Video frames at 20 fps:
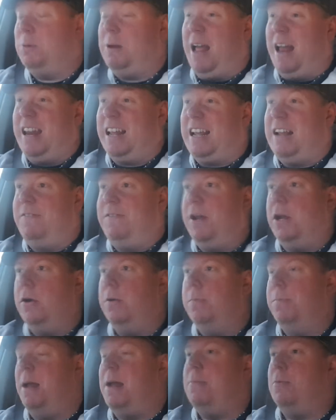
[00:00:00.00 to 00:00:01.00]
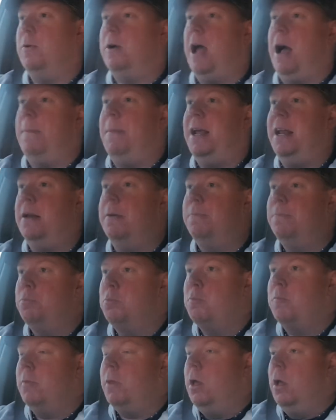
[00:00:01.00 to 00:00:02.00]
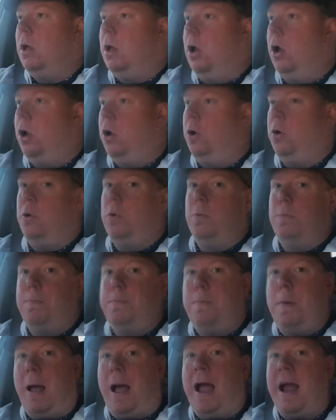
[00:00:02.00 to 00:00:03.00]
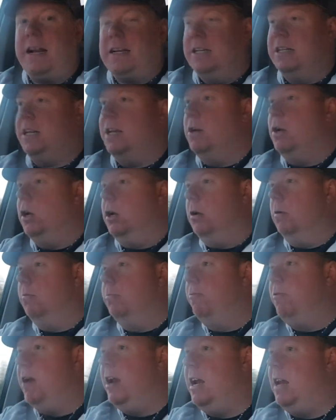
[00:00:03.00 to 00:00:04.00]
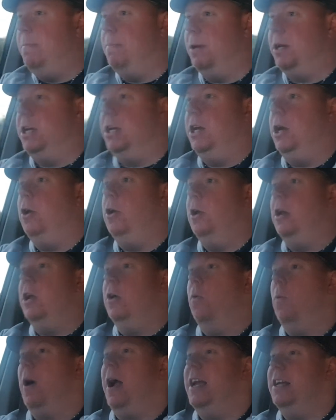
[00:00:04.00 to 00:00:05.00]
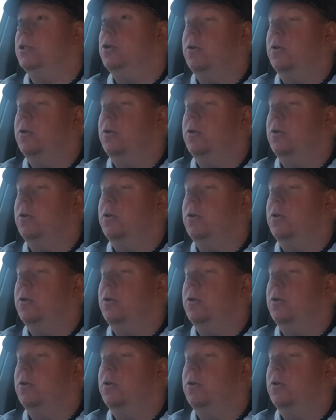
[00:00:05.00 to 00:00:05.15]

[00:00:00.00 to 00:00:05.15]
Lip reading: We had a few people come in who acted in really peculiar ways,